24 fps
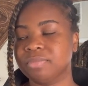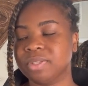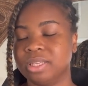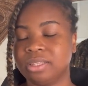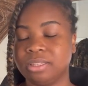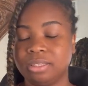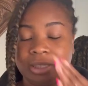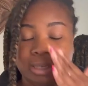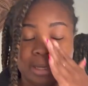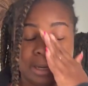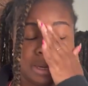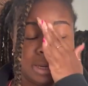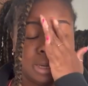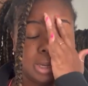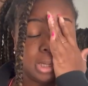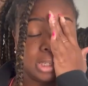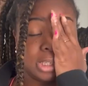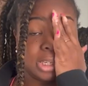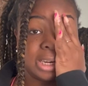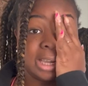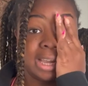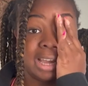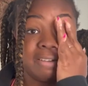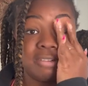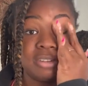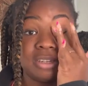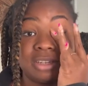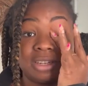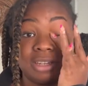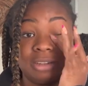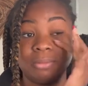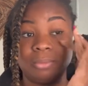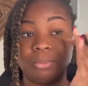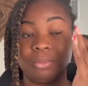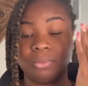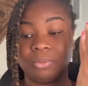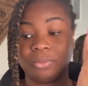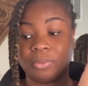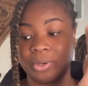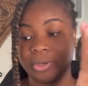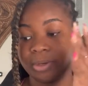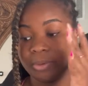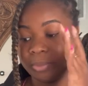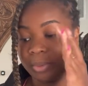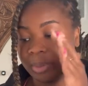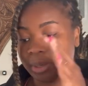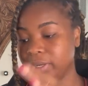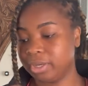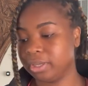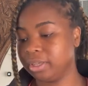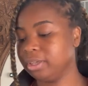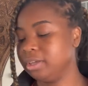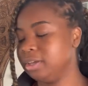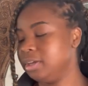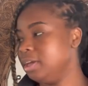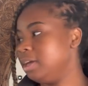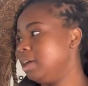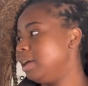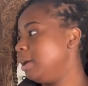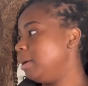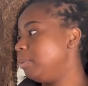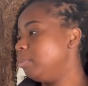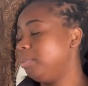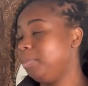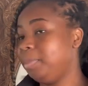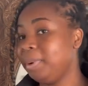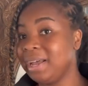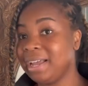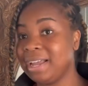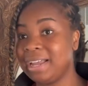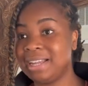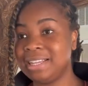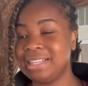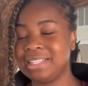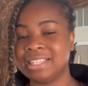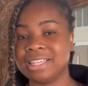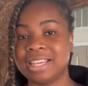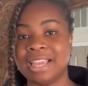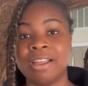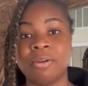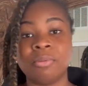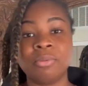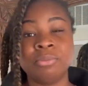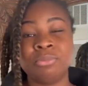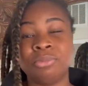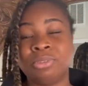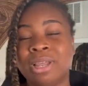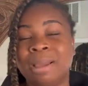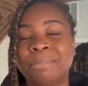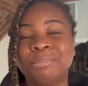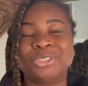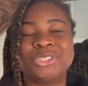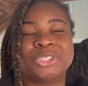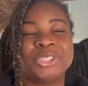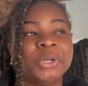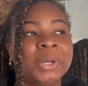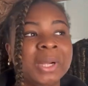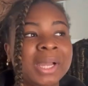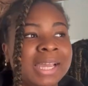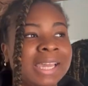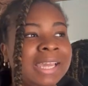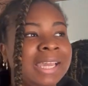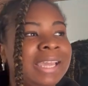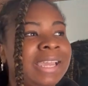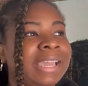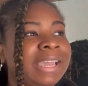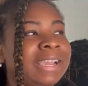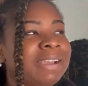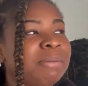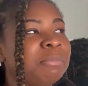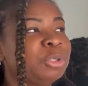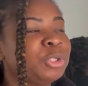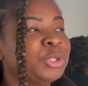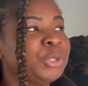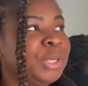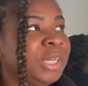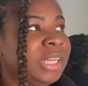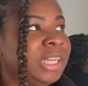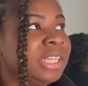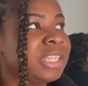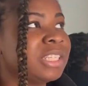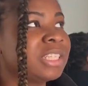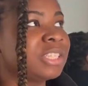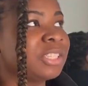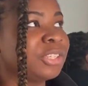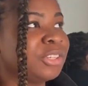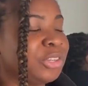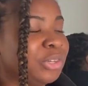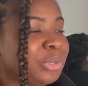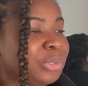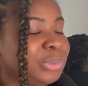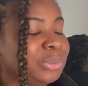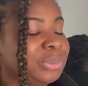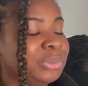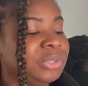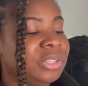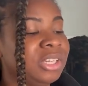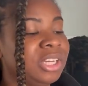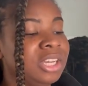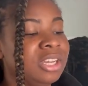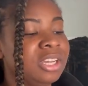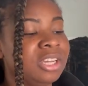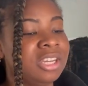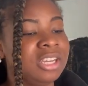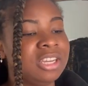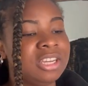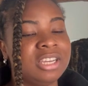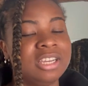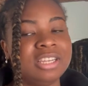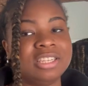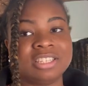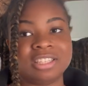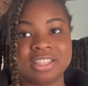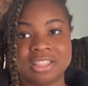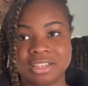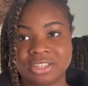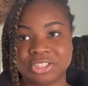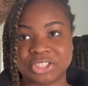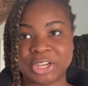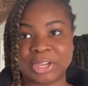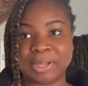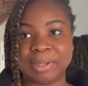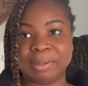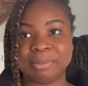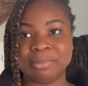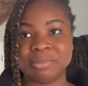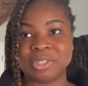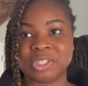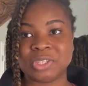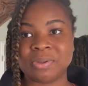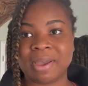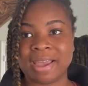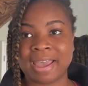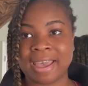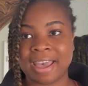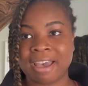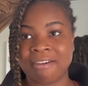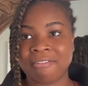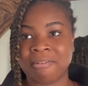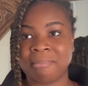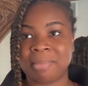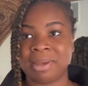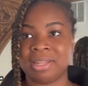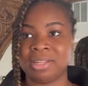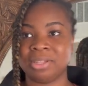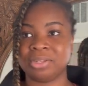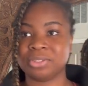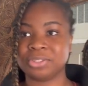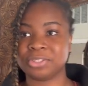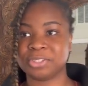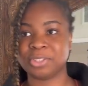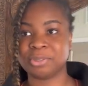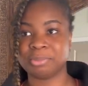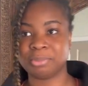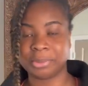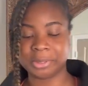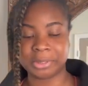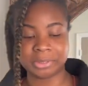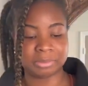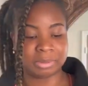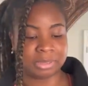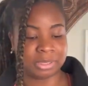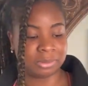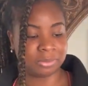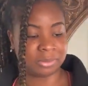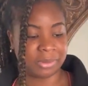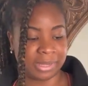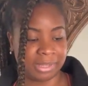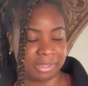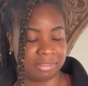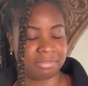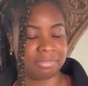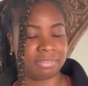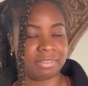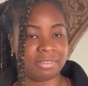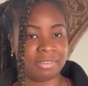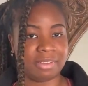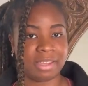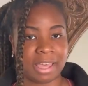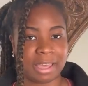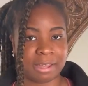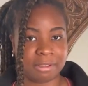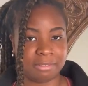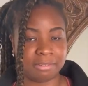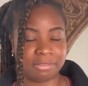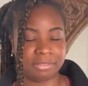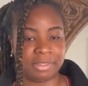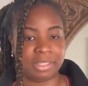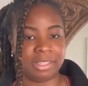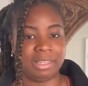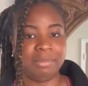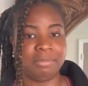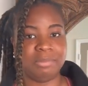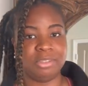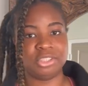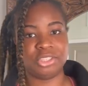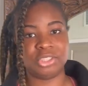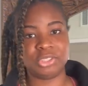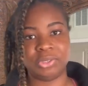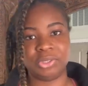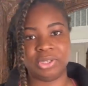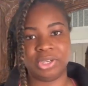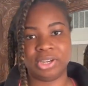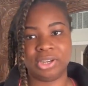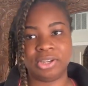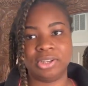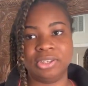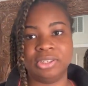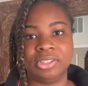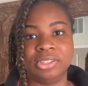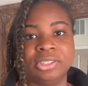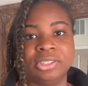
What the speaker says: yeah, today I have to like work. But I'm trying to go to the gym. So I have on my little suburban wife outfit. Let me show y'all